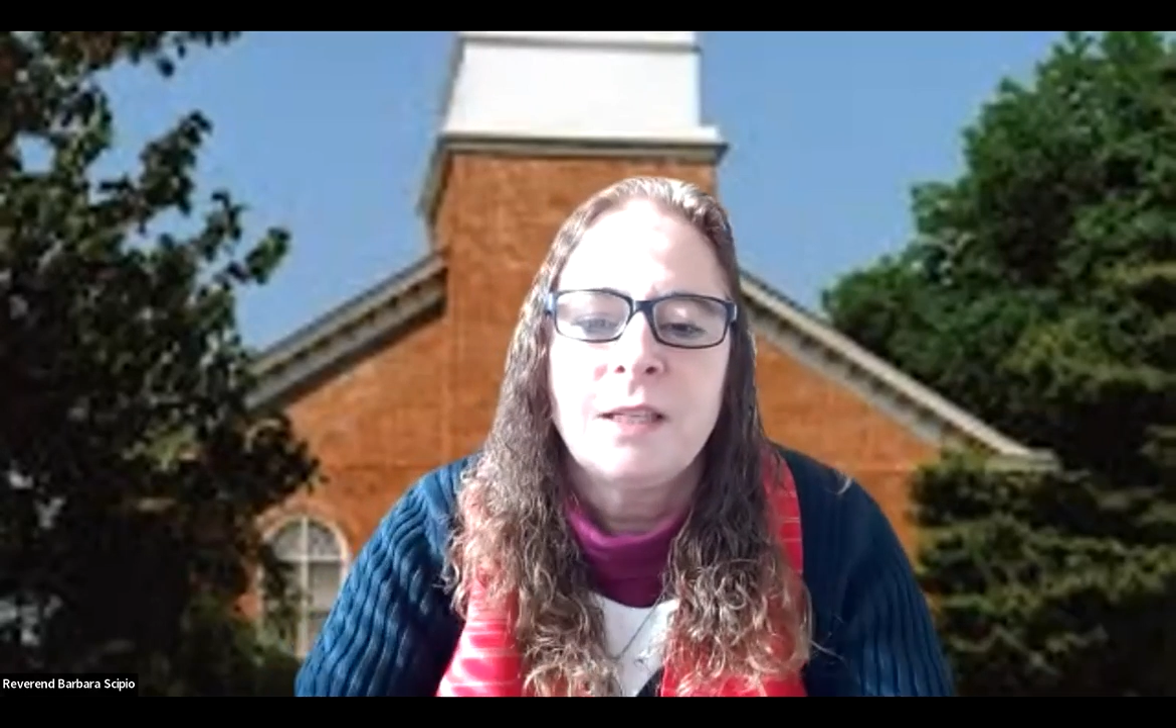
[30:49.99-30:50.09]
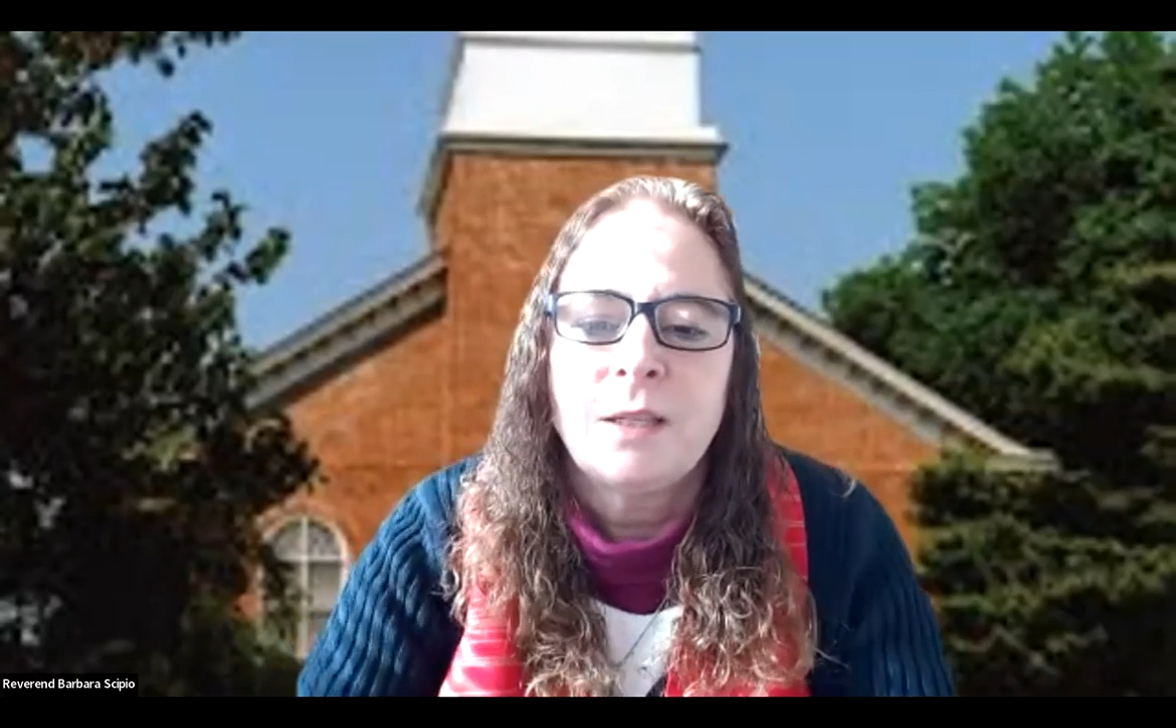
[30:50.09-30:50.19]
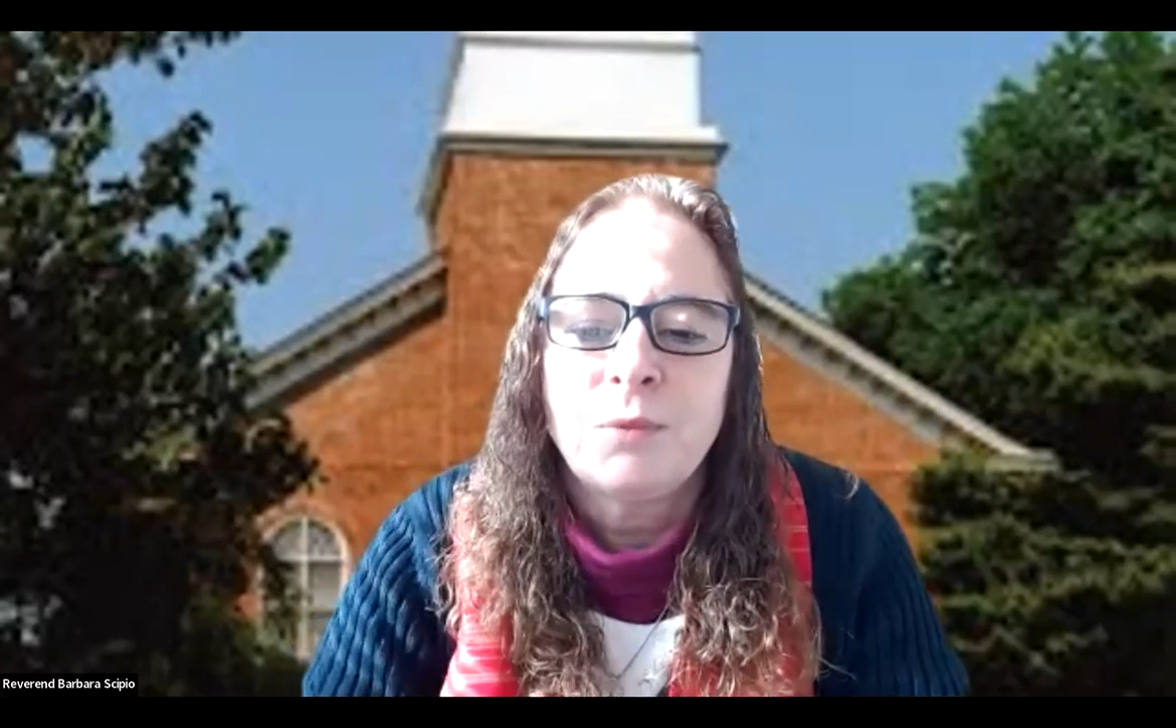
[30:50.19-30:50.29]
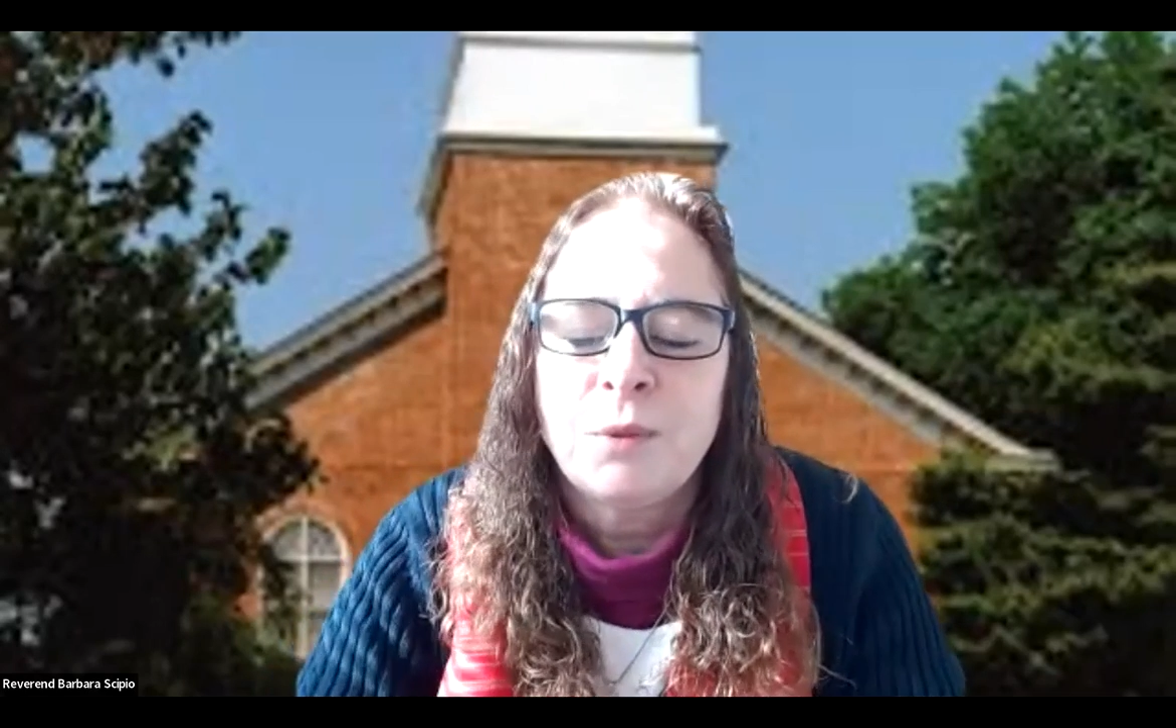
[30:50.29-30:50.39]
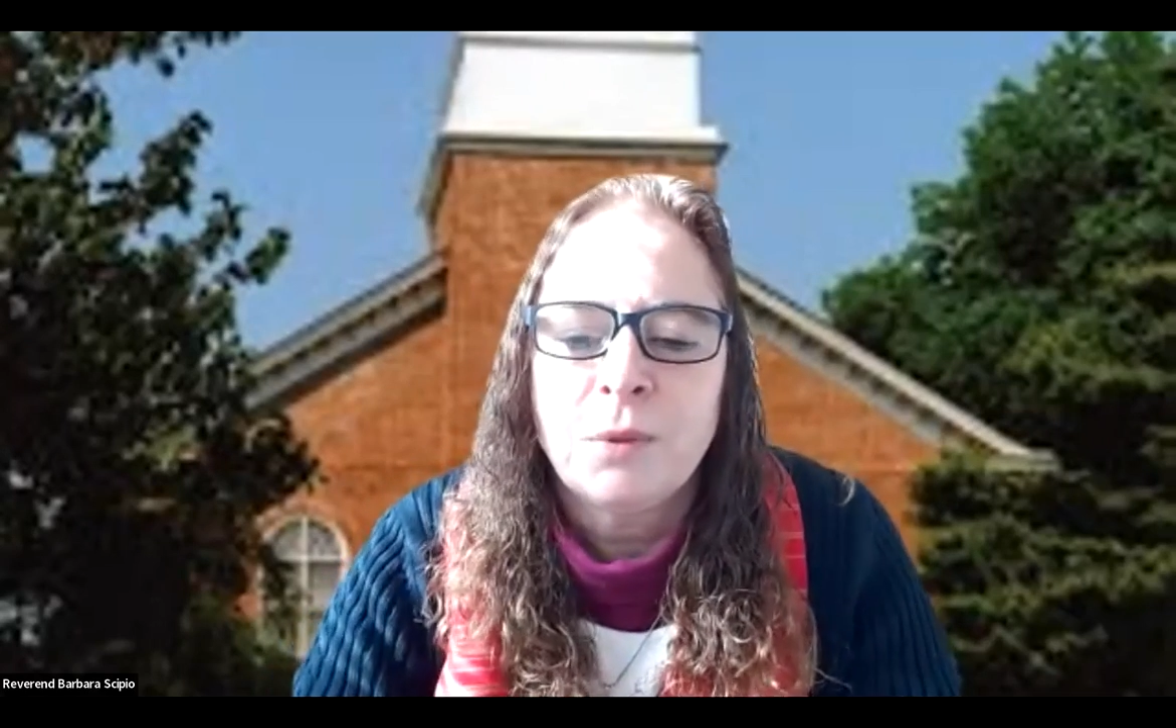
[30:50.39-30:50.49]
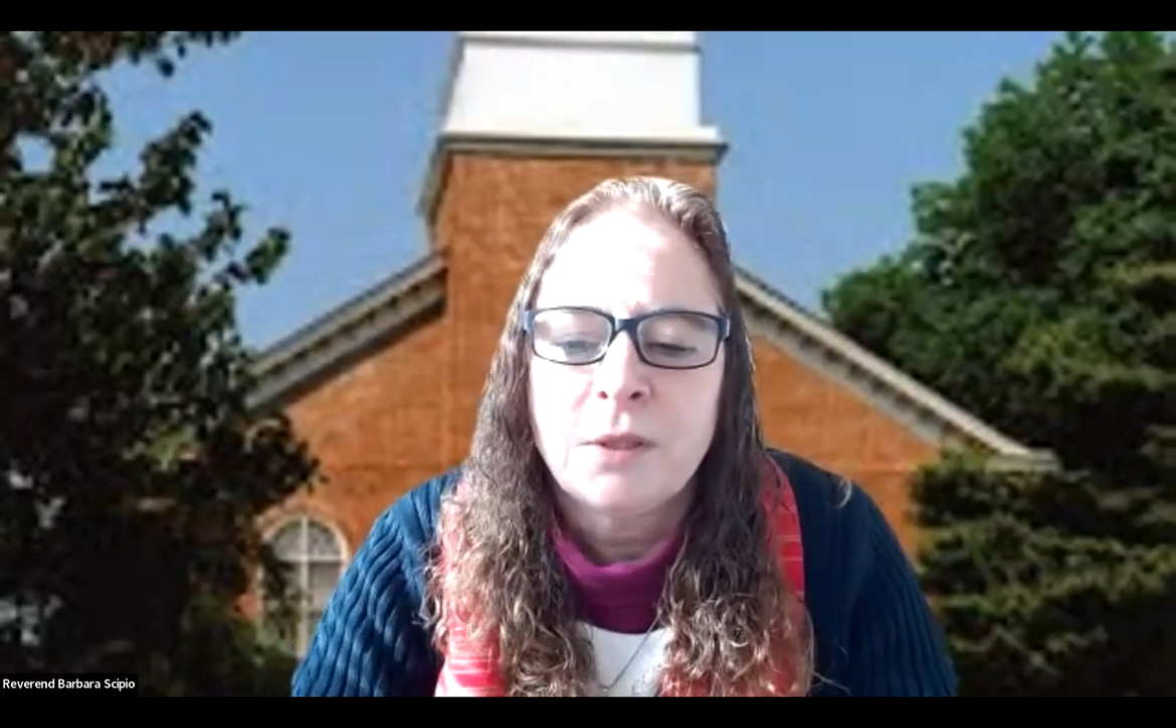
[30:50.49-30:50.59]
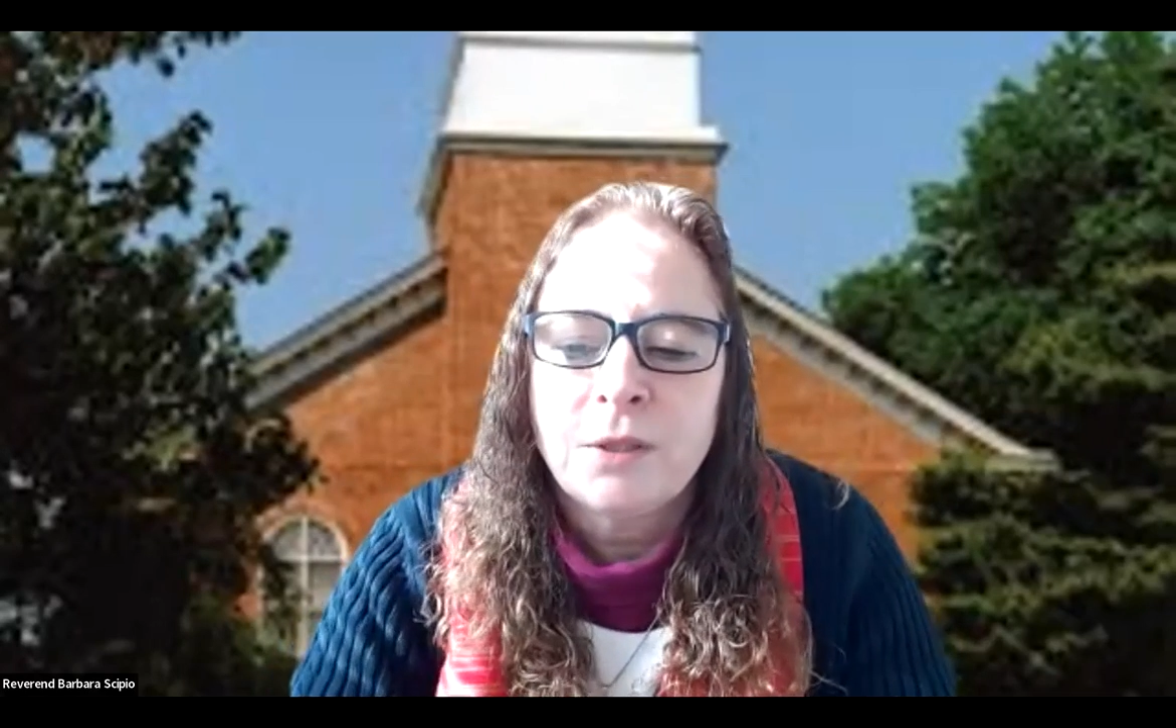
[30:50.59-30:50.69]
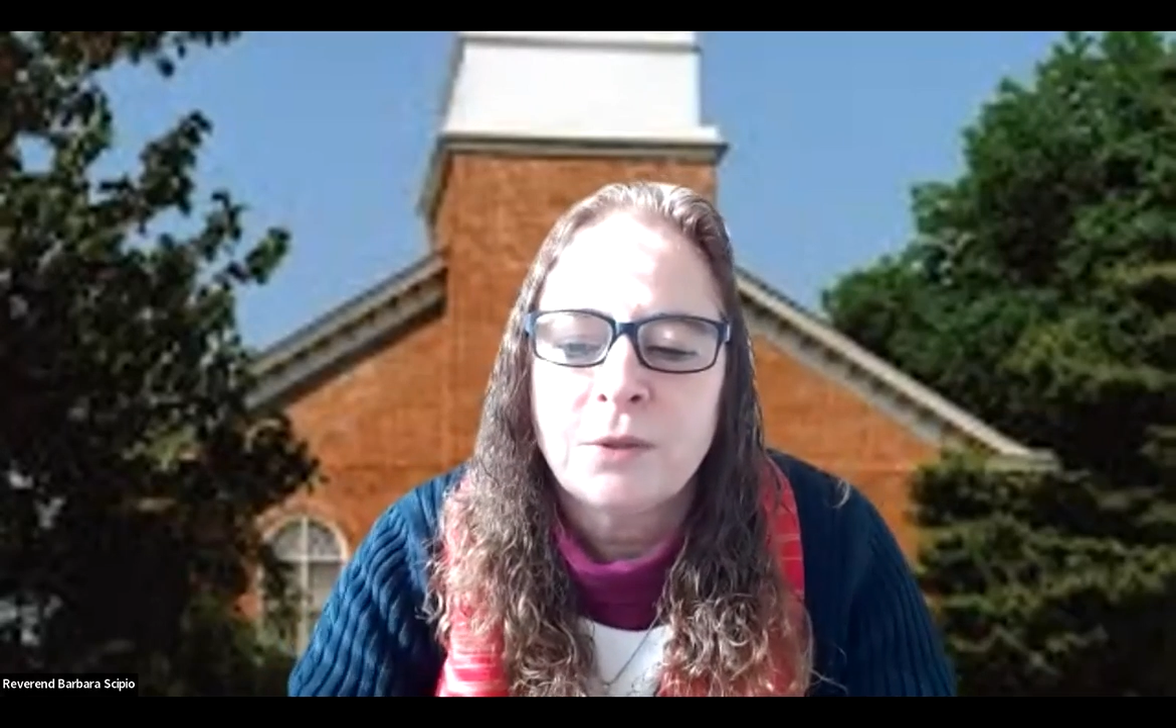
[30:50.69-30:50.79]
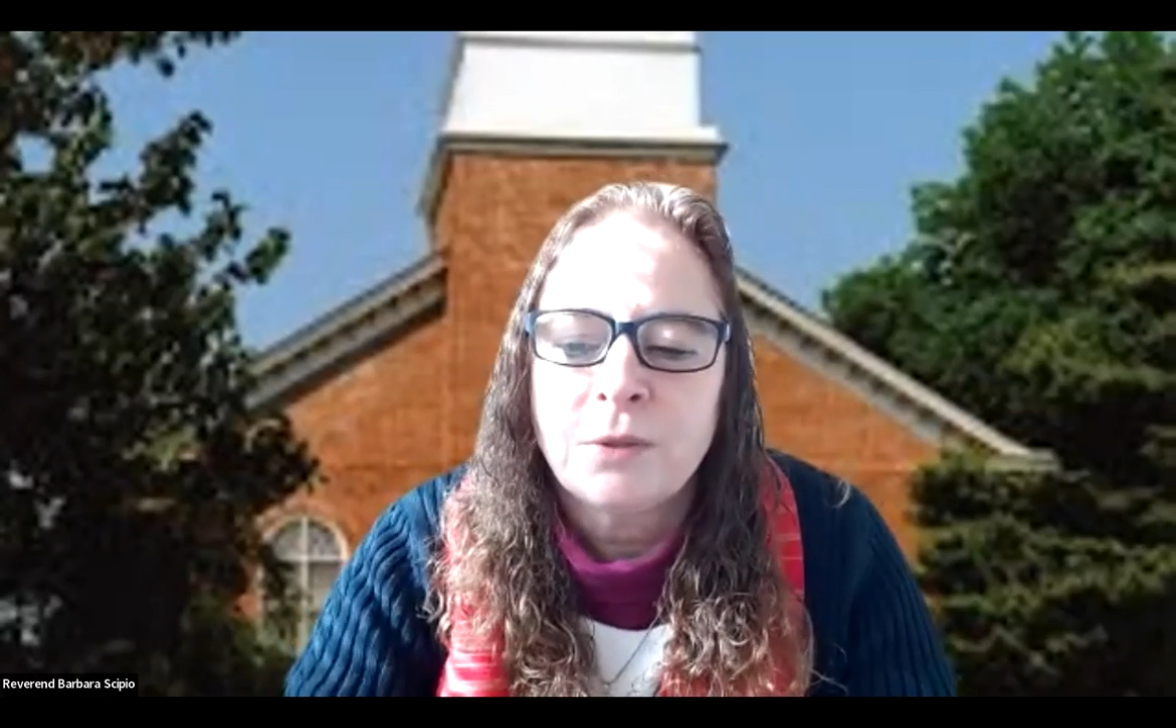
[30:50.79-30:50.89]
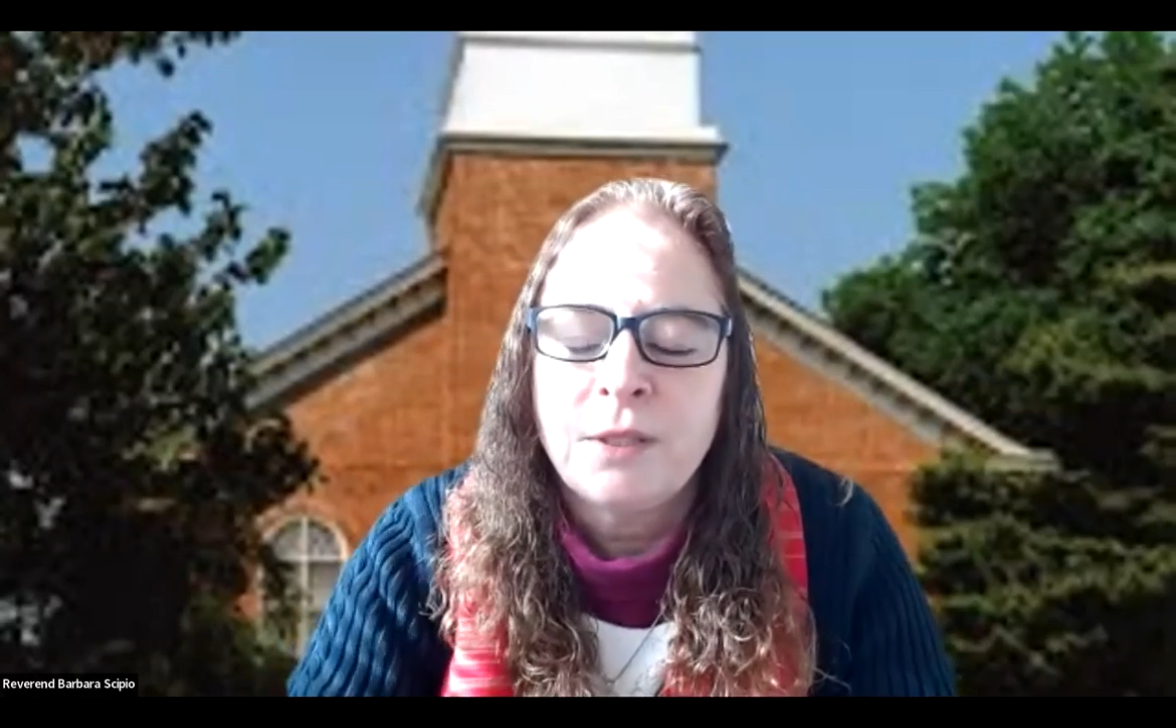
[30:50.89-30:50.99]
Um, we were
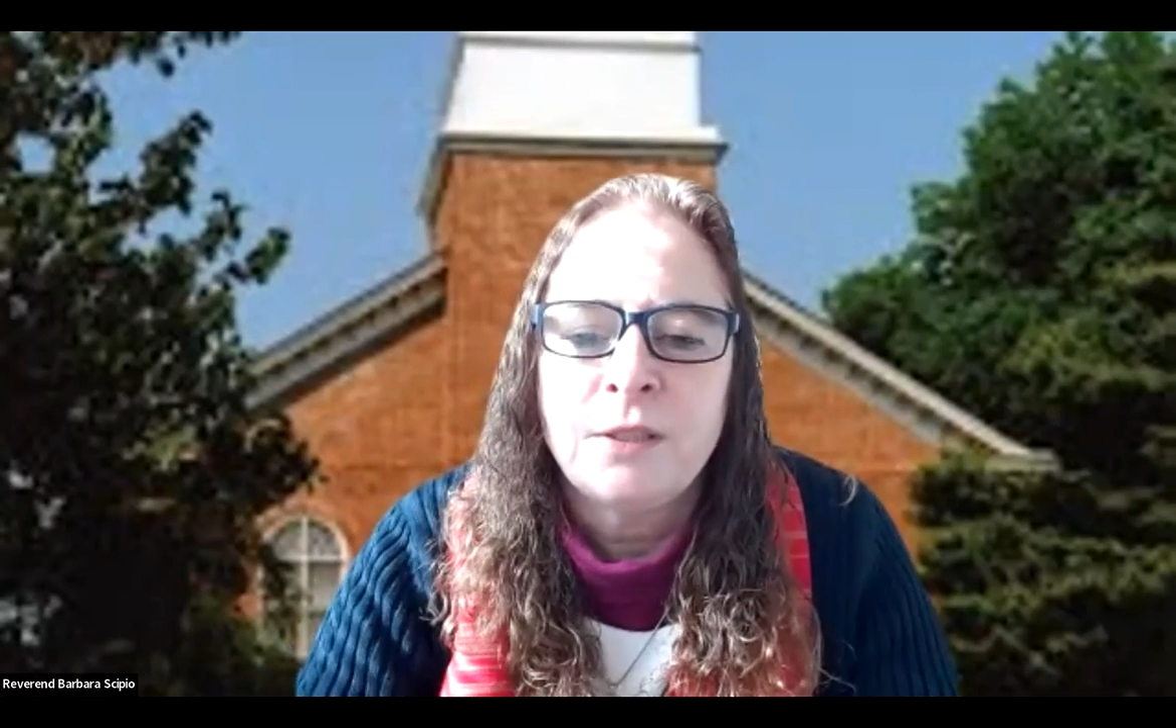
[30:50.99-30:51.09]
going